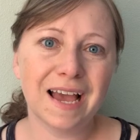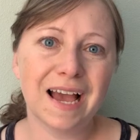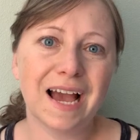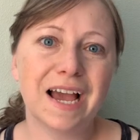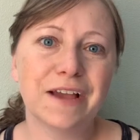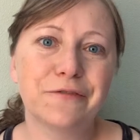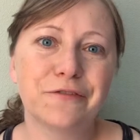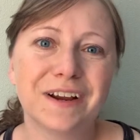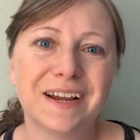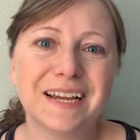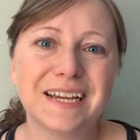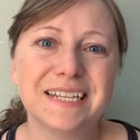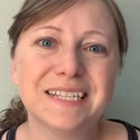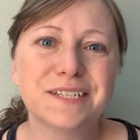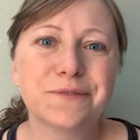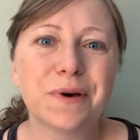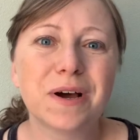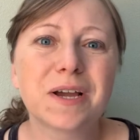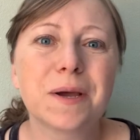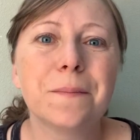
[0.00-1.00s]
Hi
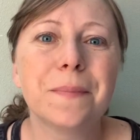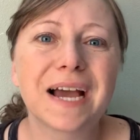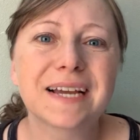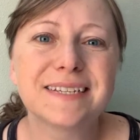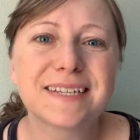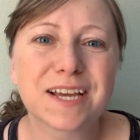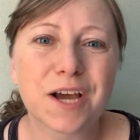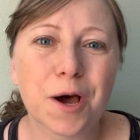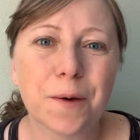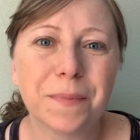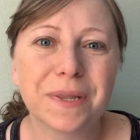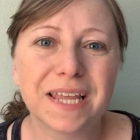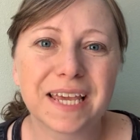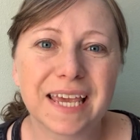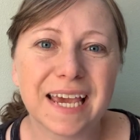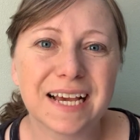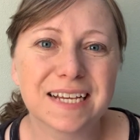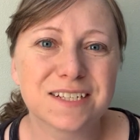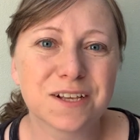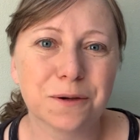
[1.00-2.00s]
friends, welcome back to Calm in the
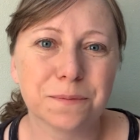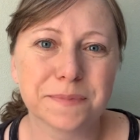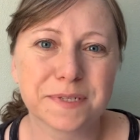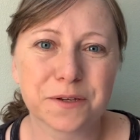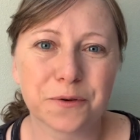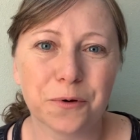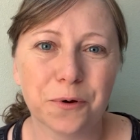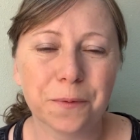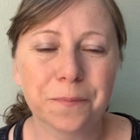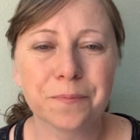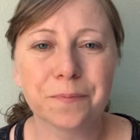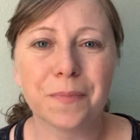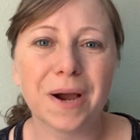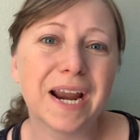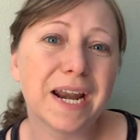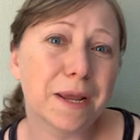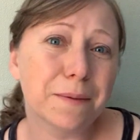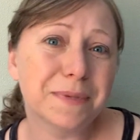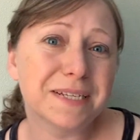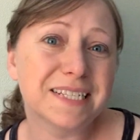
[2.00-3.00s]
Chaos Homeschool.
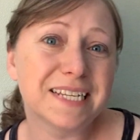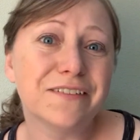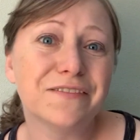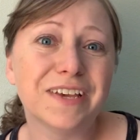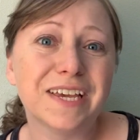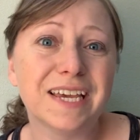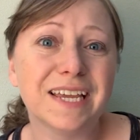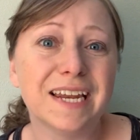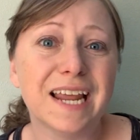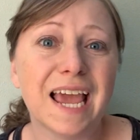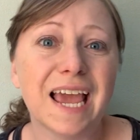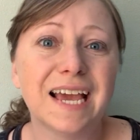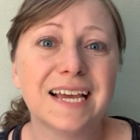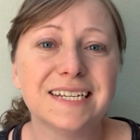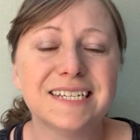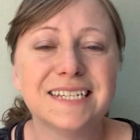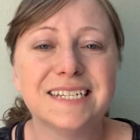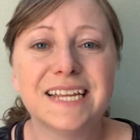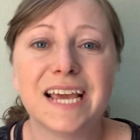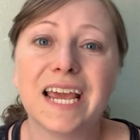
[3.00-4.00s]
My name is Davine
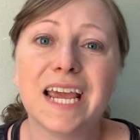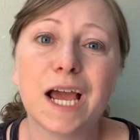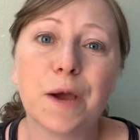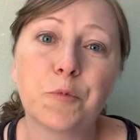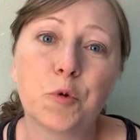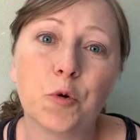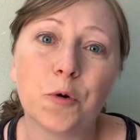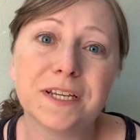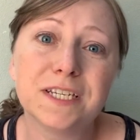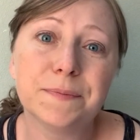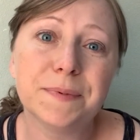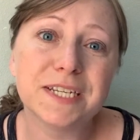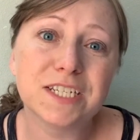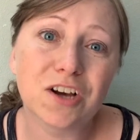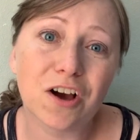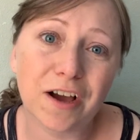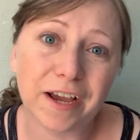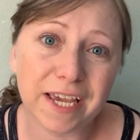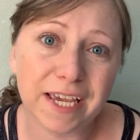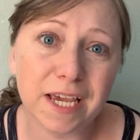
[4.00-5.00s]
and today I'm going to be
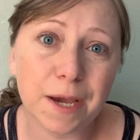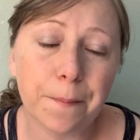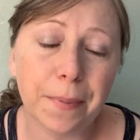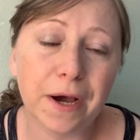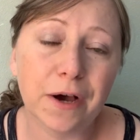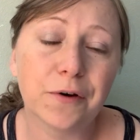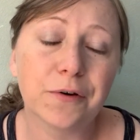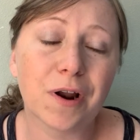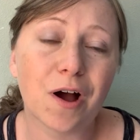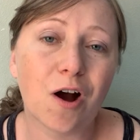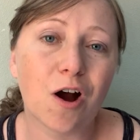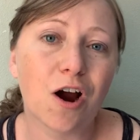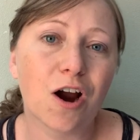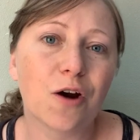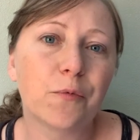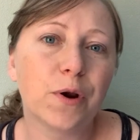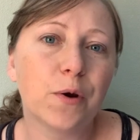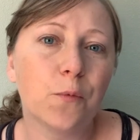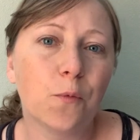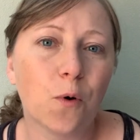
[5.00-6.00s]
talking about
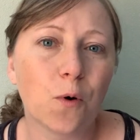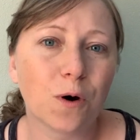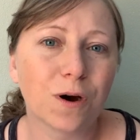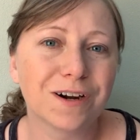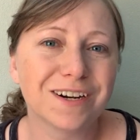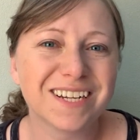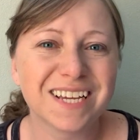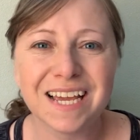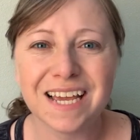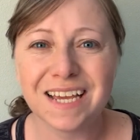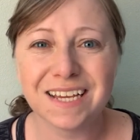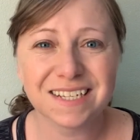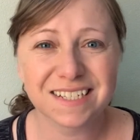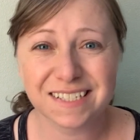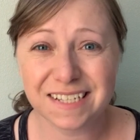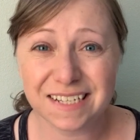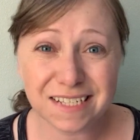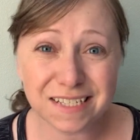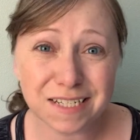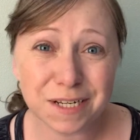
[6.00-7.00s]
our reward
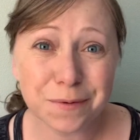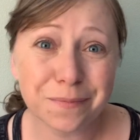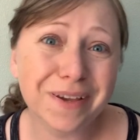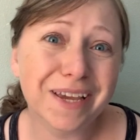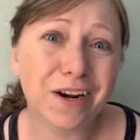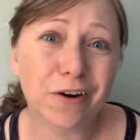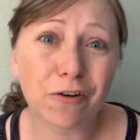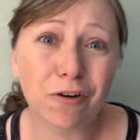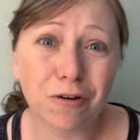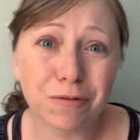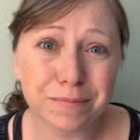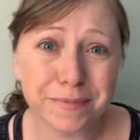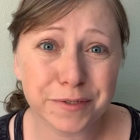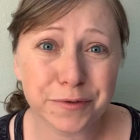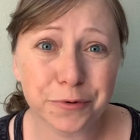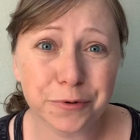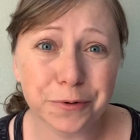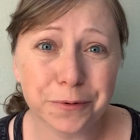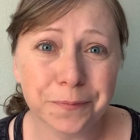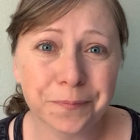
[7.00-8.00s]
system in our
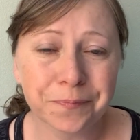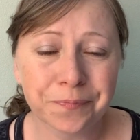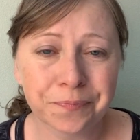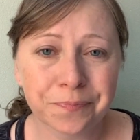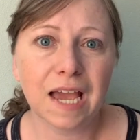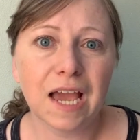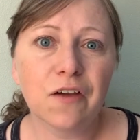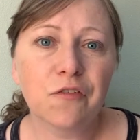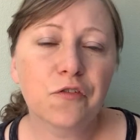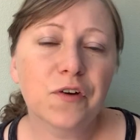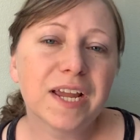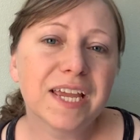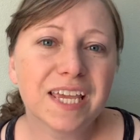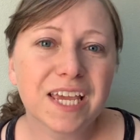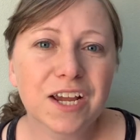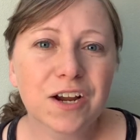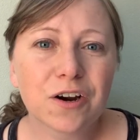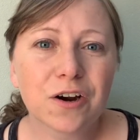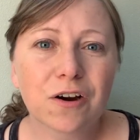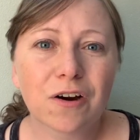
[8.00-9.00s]
homeschool. Every
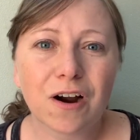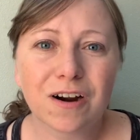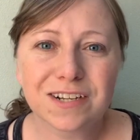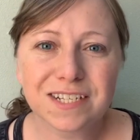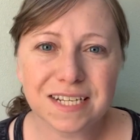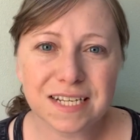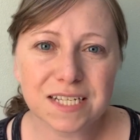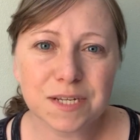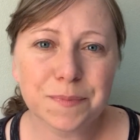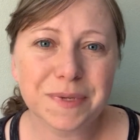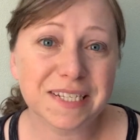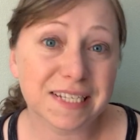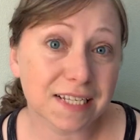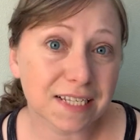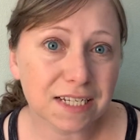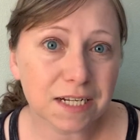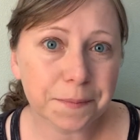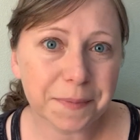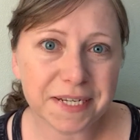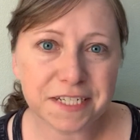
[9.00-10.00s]
year our system is a
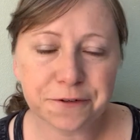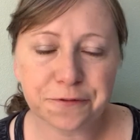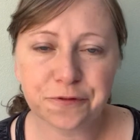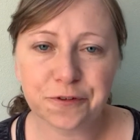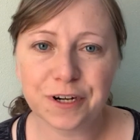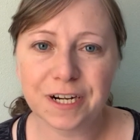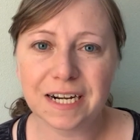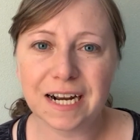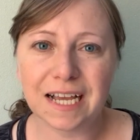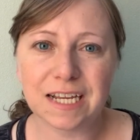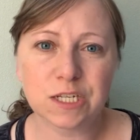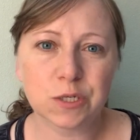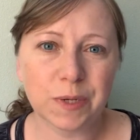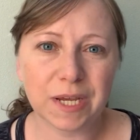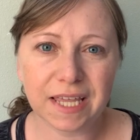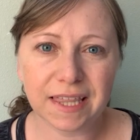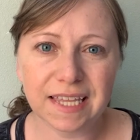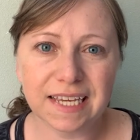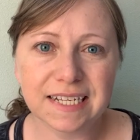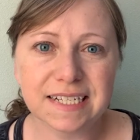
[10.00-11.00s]
little bit different. I
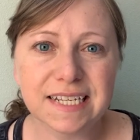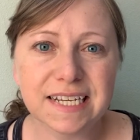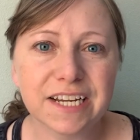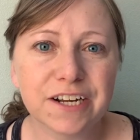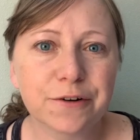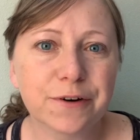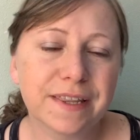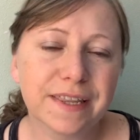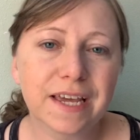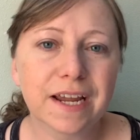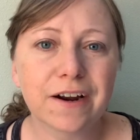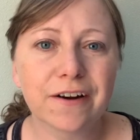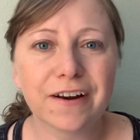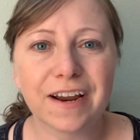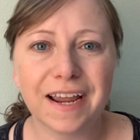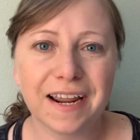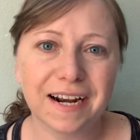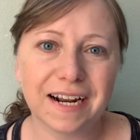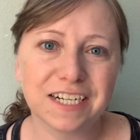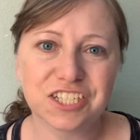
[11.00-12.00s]
tweak things here and there
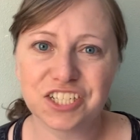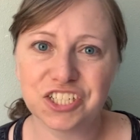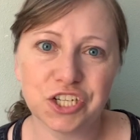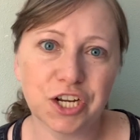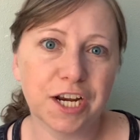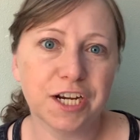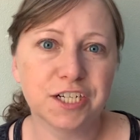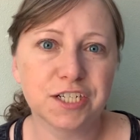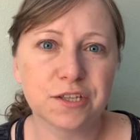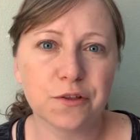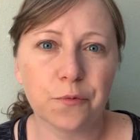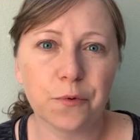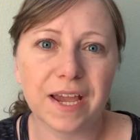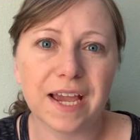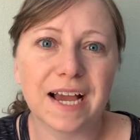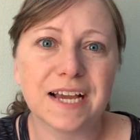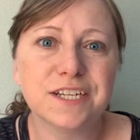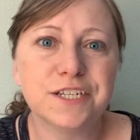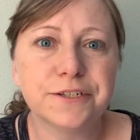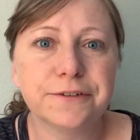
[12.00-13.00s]
and I just change the way
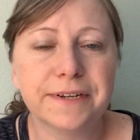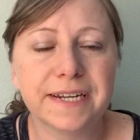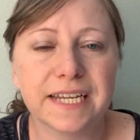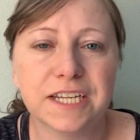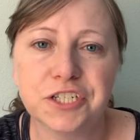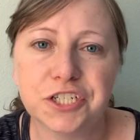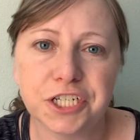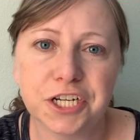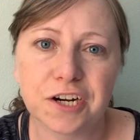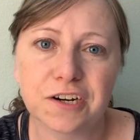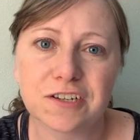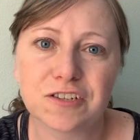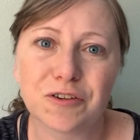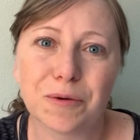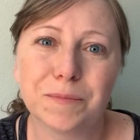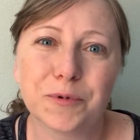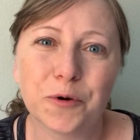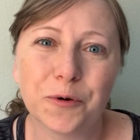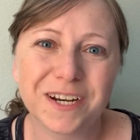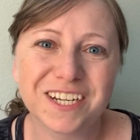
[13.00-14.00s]
I do it each year. So
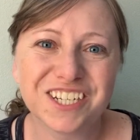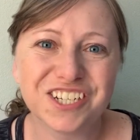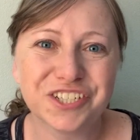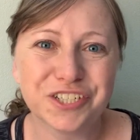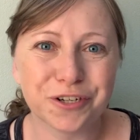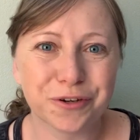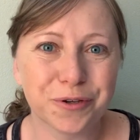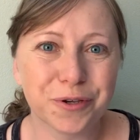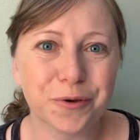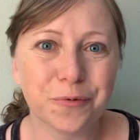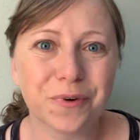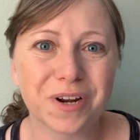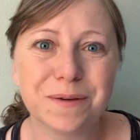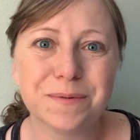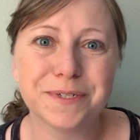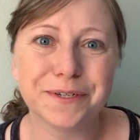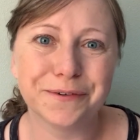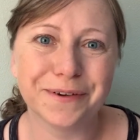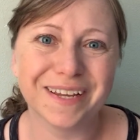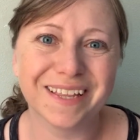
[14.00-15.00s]
I'm going to show you what
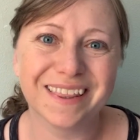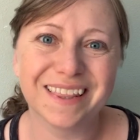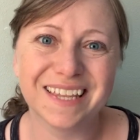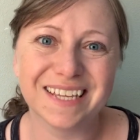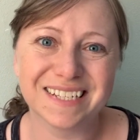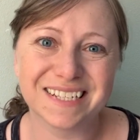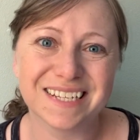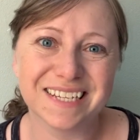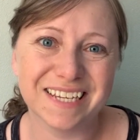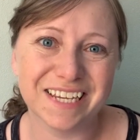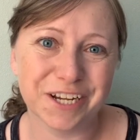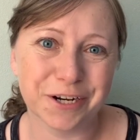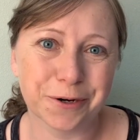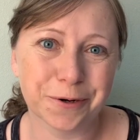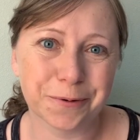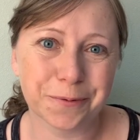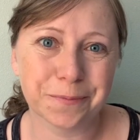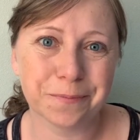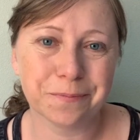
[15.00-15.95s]
I'm doing this year.